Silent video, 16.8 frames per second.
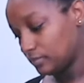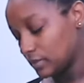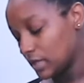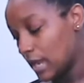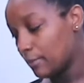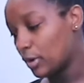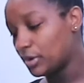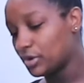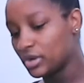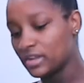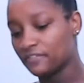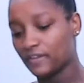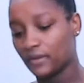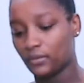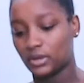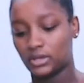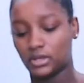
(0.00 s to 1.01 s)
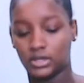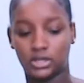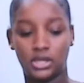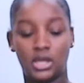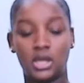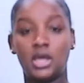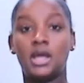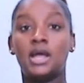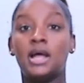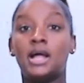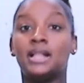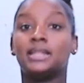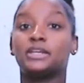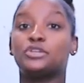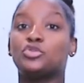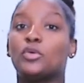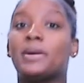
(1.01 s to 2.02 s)
I'm wondering if I want to
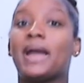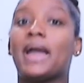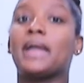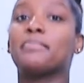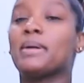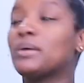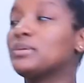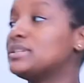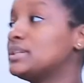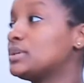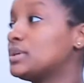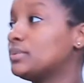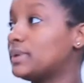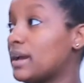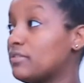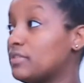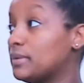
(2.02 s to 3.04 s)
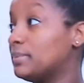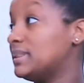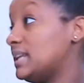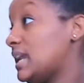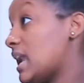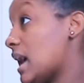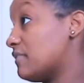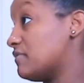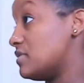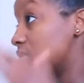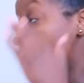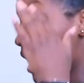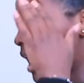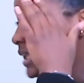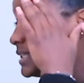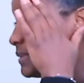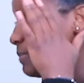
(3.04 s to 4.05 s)
like draw my eyebrows in or whatever, but they have
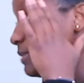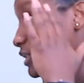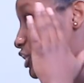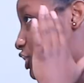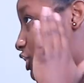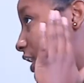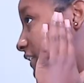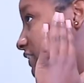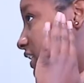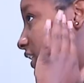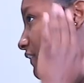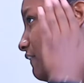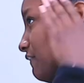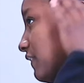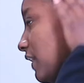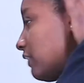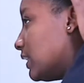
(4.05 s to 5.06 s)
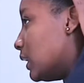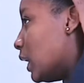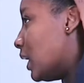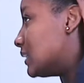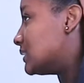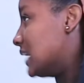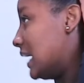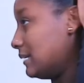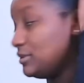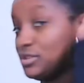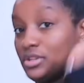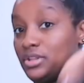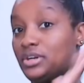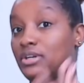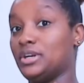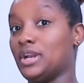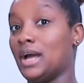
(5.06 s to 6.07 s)
not been shaved in a very long time, so
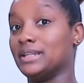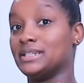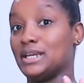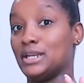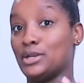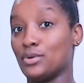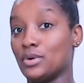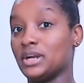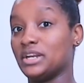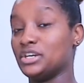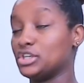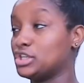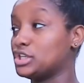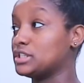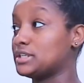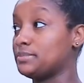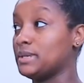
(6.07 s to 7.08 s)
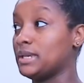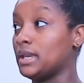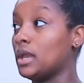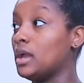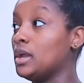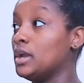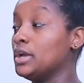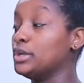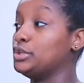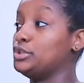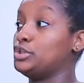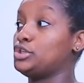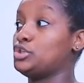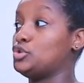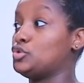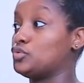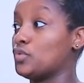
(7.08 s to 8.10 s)
they're not in no condition to be just
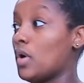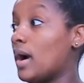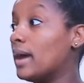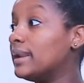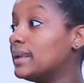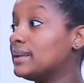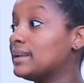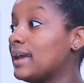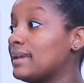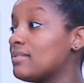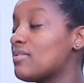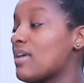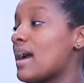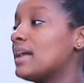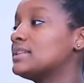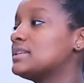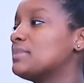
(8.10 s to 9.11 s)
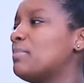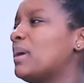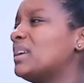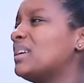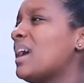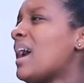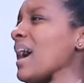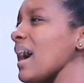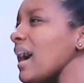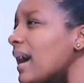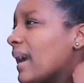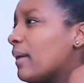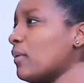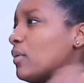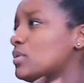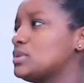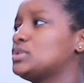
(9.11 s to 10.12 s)
drawn in like that. But I
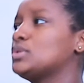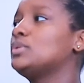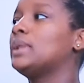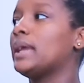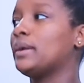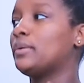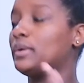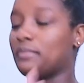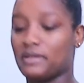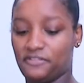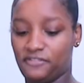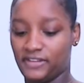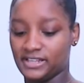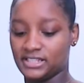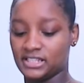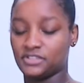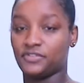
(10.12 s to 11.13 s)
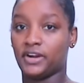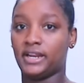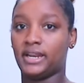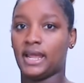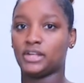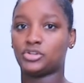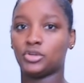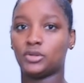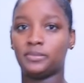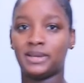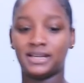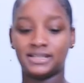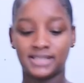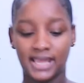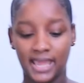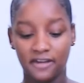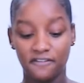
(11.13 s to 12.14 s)
also like when my face is very natural because
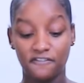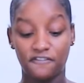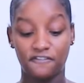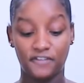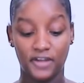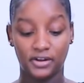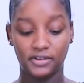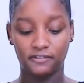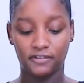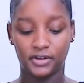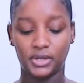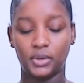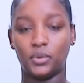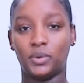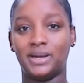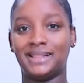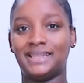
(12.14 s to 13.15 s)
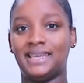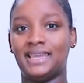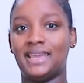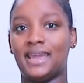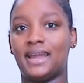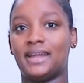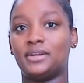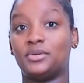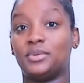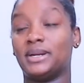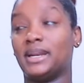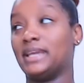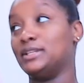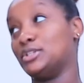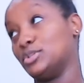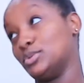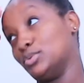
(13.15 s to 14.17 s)
I get very, very oily, and when I
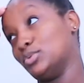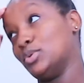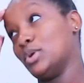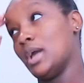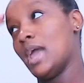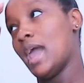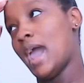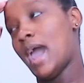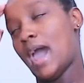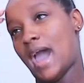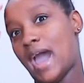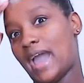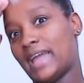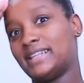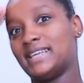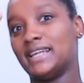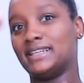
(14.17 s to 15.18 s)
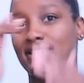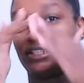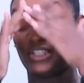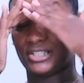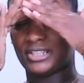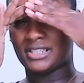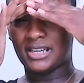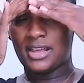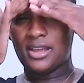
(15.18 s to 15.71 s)
do, I tend to just